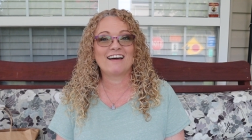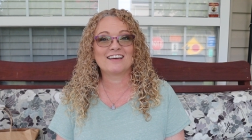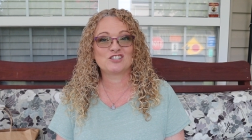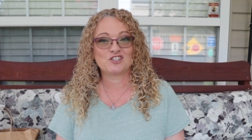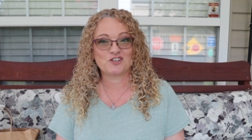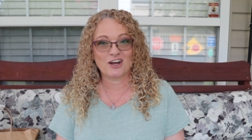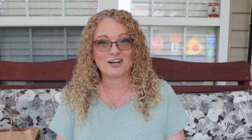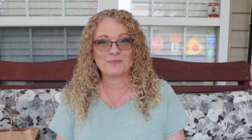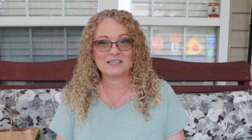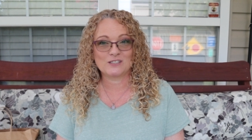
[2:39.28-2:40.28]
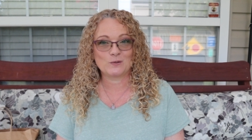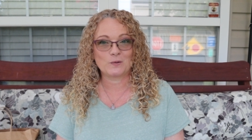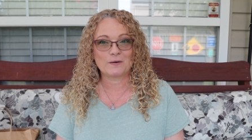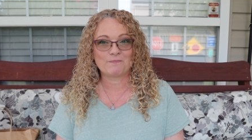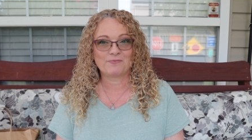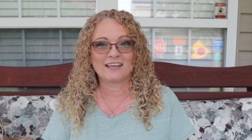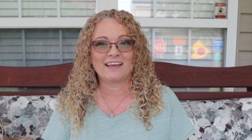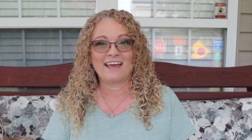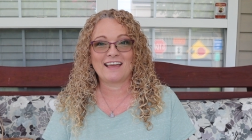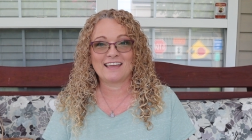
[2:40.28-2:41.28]
astronomy store.
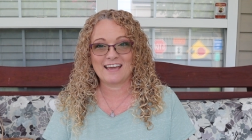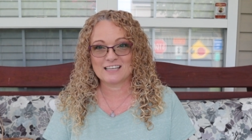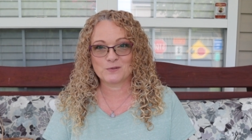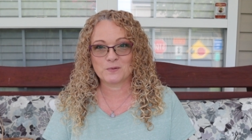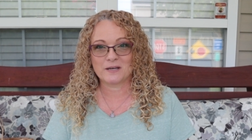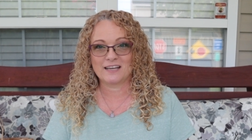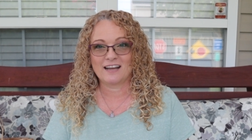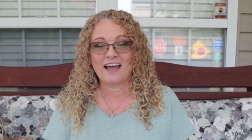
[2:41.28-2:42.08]
And guess what?